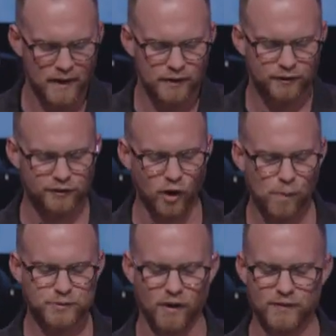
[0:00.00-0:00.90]

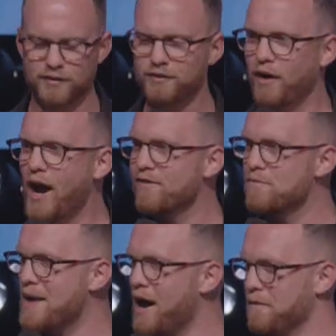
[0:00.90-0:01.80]
stopped on the side of a
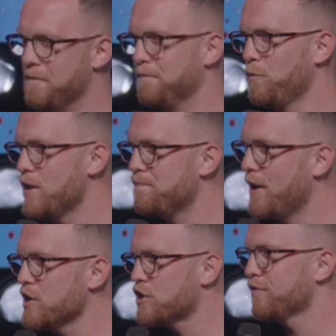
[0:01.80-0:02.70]
mountain with a
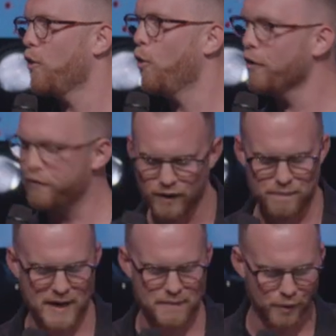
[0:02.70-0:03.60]
bunch of ordinary
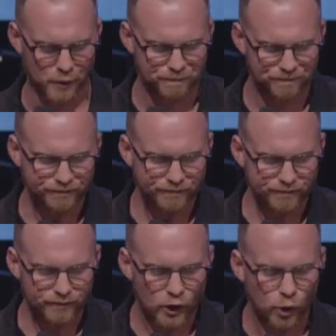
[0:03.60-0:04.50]
people
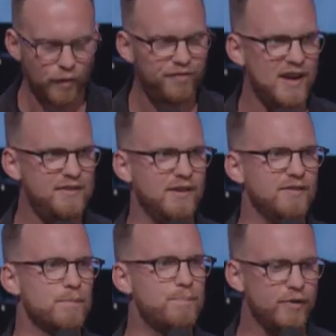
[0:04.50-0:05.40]
who were facing
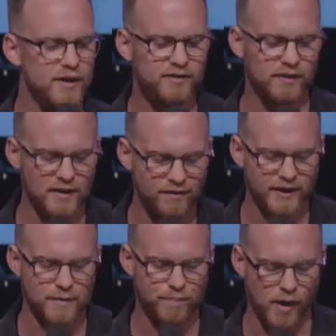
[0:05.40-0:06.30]
some pretty
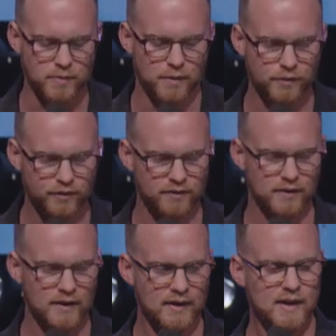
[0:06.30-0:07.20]
significant problems.
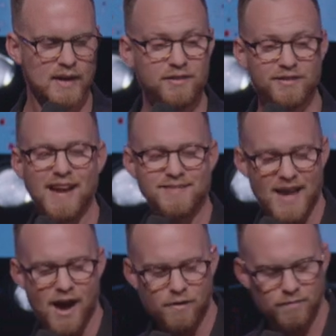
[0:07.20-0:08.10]
He sat
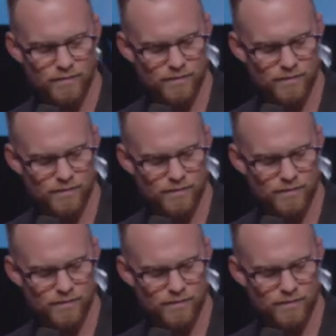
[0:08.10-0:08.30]
down,